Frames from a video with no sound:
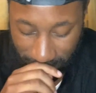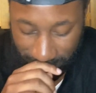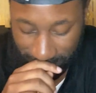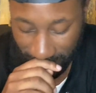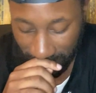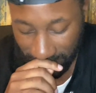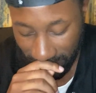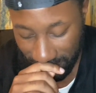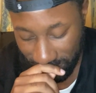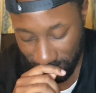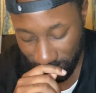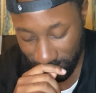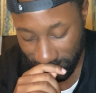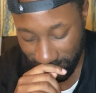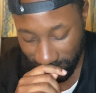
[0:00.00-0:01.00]
Now the icing
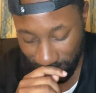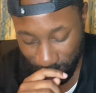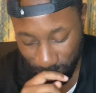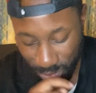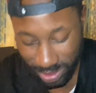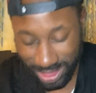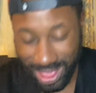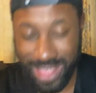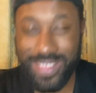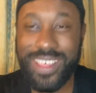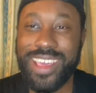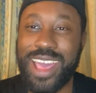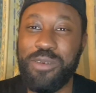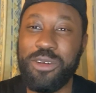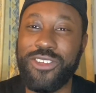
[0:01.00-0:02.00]
on the cake was when they had the
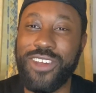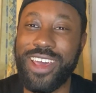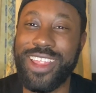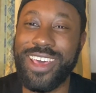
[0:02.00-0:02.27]
camera trying